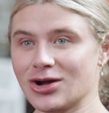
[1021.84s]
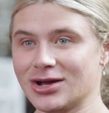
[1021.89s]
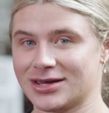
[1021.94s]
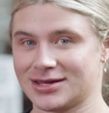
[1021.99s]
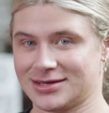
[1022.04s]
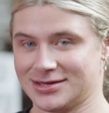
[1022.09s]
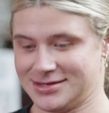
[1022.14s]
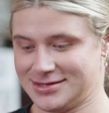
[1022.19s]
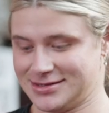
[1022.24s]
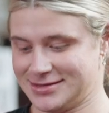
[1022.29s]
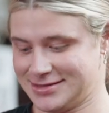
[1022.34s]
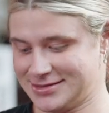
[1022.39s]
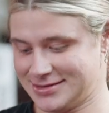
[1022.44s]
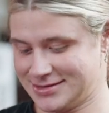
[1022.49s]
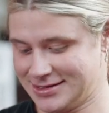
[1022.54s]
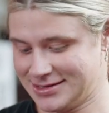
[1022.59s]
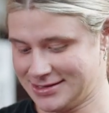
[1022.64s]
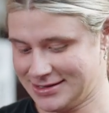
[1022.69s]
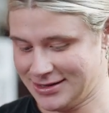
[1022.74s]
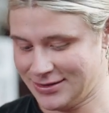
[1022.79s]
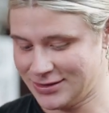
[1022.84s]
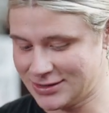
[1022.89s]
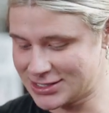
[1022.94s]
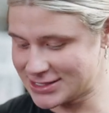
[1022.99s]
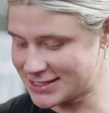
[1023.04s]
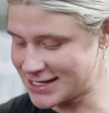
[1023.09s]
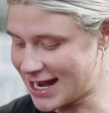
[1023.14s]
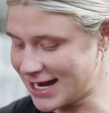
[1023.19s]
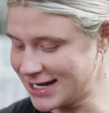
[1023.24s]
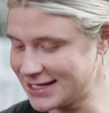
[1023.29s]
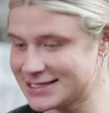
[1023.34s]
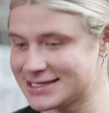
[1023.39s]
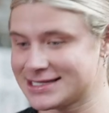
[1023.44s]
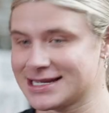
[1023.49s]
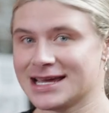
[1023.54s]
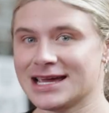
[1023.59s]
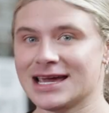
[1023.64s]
which is nice.